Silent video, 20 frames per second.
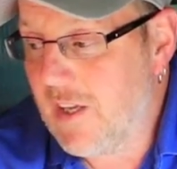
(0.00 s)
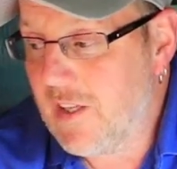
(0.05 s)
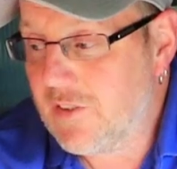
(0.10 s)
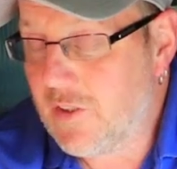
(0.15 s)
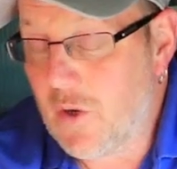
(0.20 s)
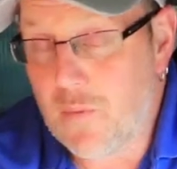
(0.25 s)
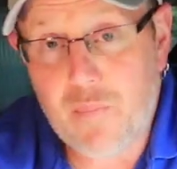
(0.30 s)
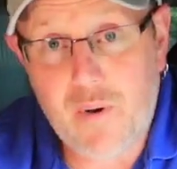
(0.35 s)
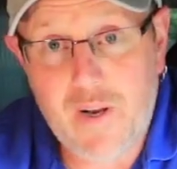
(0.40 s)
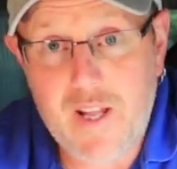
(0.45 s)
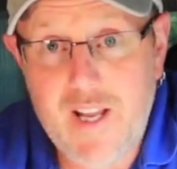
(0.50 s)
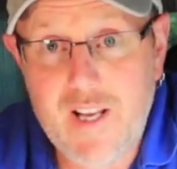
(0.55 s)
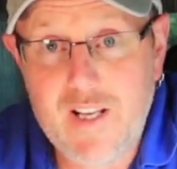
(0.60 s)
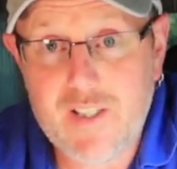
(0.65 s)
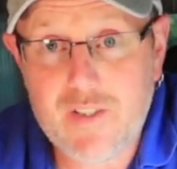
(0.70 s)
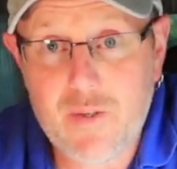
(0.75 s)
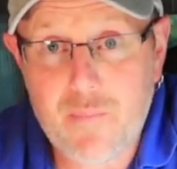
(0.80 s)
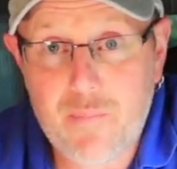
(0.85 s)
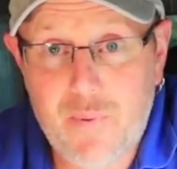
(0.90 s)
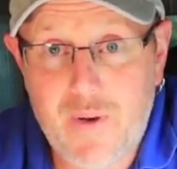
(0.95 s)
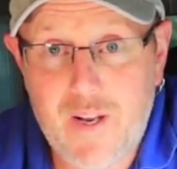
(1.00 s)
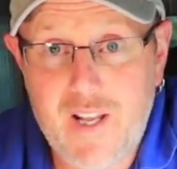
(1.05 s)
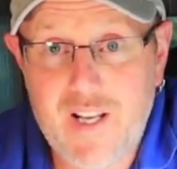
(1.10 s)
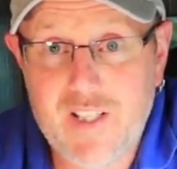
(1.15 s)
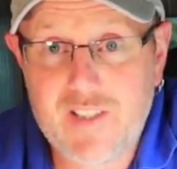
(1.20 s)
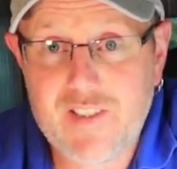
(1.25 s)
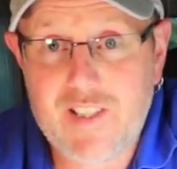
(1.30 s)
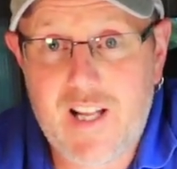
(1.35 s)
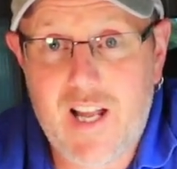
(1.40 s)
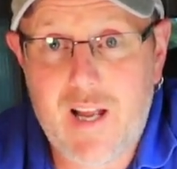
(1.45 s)
So please
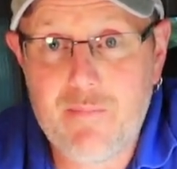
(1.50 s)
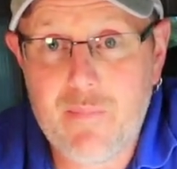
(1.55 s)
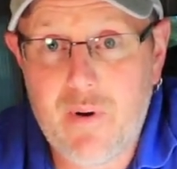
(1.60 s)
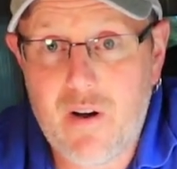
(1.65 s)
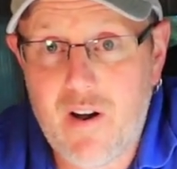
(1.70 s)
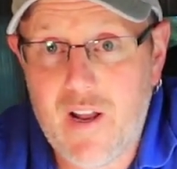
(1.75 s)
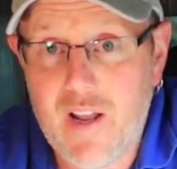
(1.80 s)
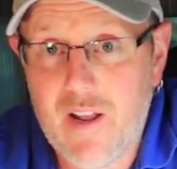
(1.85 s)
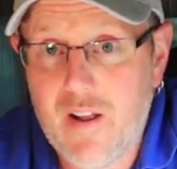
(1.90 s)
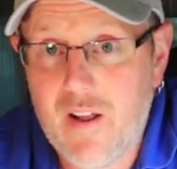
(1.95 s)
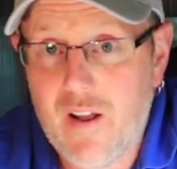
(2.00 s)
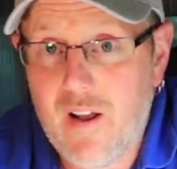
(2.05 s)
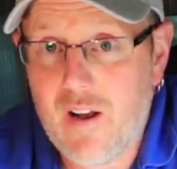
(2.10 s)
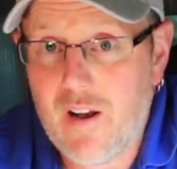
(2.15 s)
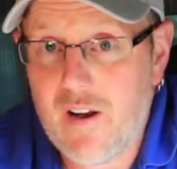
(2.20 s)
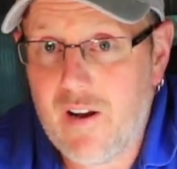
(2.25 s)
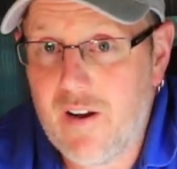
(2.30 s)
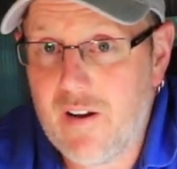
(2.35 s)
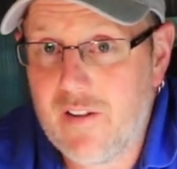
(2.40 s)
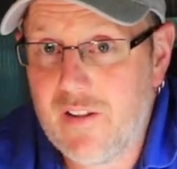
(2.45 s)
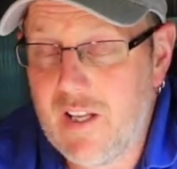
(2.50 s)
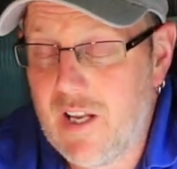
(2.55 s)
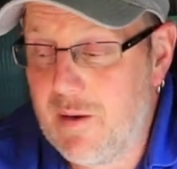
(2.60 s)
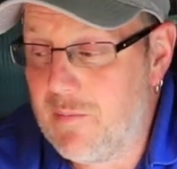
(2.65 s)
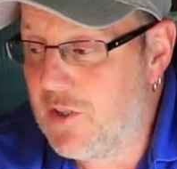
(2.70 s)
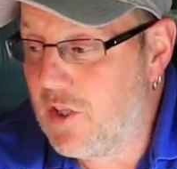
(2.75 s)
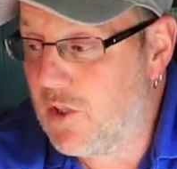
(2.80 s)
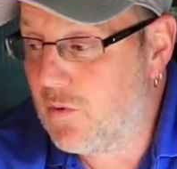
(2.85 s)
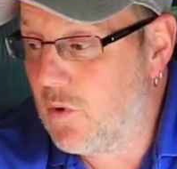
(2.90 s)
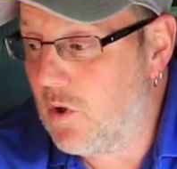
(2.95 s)
stand by. The
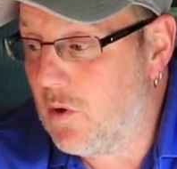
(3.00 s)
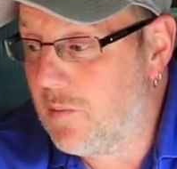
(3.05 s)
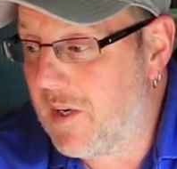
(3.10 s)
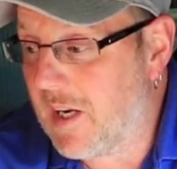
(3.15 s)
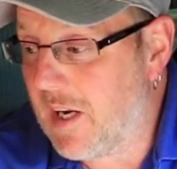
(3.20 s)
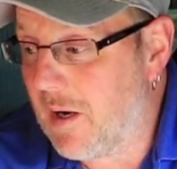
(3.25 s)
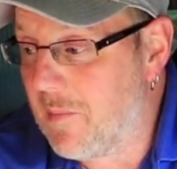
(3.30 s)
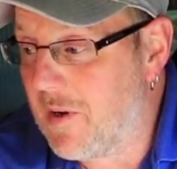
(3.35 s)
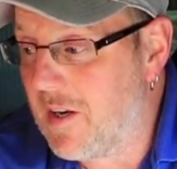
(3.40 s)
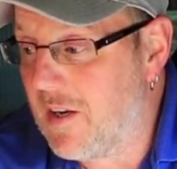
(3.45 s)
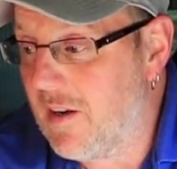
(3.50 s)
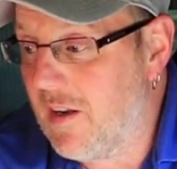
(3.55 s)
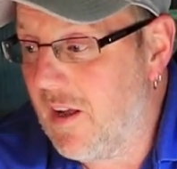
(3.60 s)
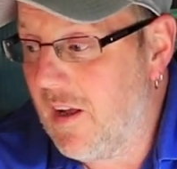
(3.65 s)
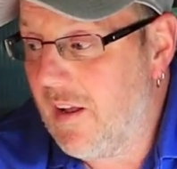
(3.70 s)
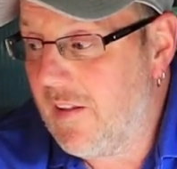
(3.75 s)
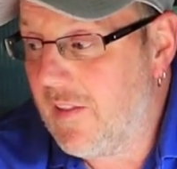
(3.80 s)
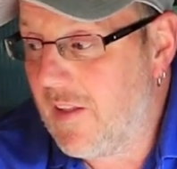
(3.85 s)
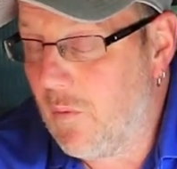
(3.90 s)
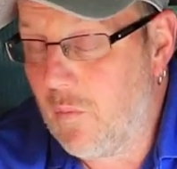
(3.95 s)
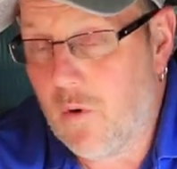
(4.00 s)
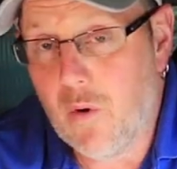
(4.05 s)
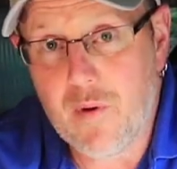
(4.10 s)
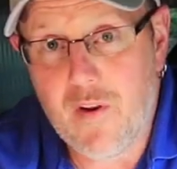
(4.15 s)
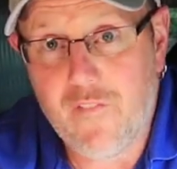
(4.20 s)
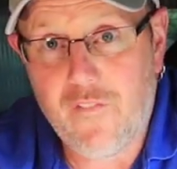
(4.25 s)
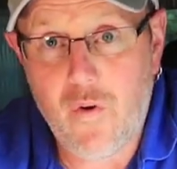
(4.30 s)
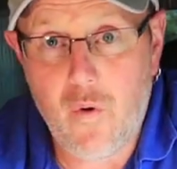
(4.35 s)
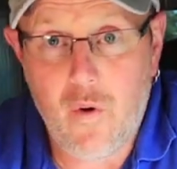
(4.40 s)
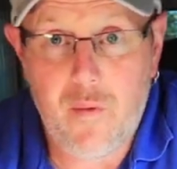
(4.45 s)
images will be coming. There will be
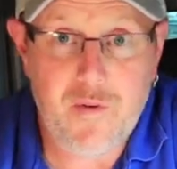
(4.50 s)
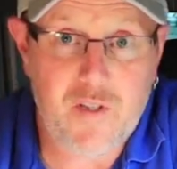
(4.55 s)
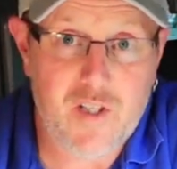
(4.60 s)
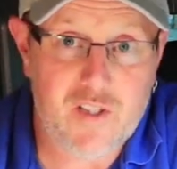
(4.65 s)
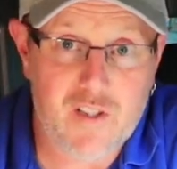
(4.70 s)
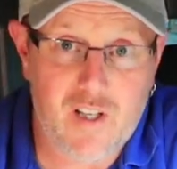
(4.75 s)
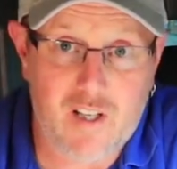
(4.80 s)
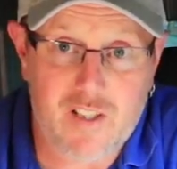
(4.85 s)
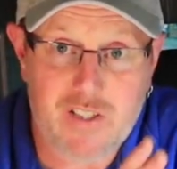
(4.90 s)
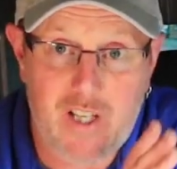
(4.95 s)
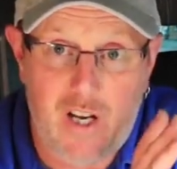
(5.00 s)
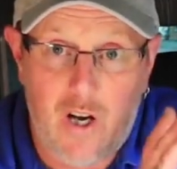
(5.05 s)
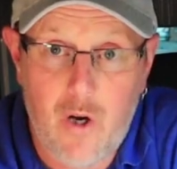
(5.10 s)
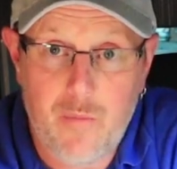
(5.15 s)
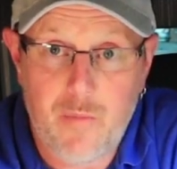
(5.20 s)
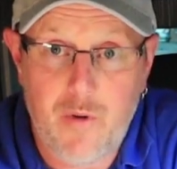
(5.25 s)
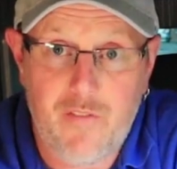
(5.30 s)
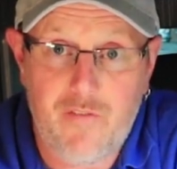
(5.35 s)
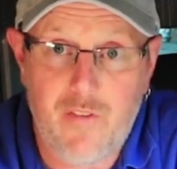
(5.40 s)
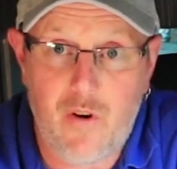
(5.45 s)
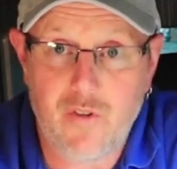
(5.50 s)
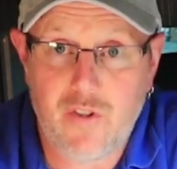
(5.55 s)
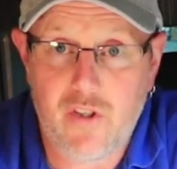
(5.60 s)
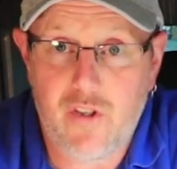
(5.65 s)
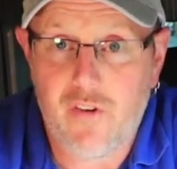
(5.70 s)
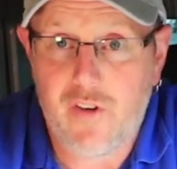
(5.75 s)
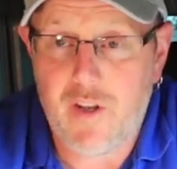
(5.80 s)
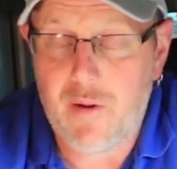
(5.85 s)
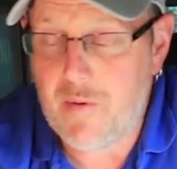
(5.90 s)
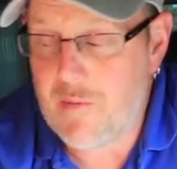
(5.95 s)
a few images. Like I say, I hope you
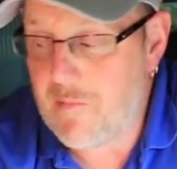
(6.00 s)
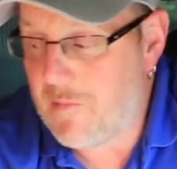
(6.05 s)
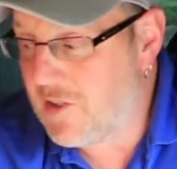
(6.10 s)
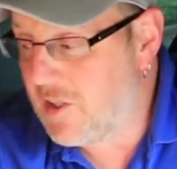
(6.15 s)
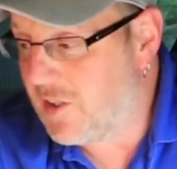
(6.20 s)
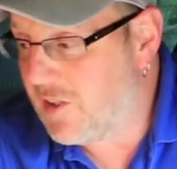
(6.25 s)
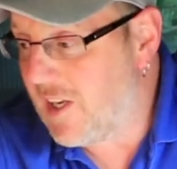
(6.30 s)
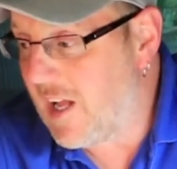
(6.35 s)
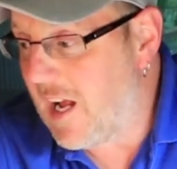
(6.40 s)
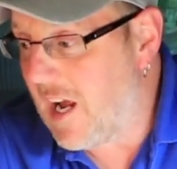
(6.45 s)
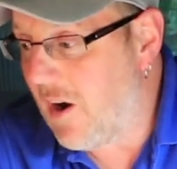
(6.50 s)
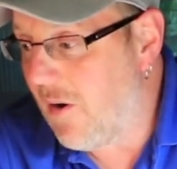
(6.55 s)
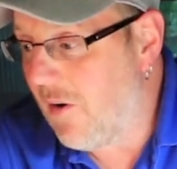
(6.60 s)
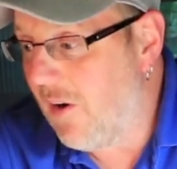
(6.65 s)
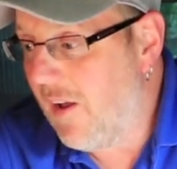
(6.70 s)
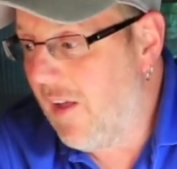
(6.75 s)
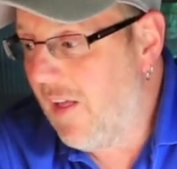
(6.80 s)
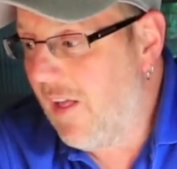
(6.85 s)
voted on them images now.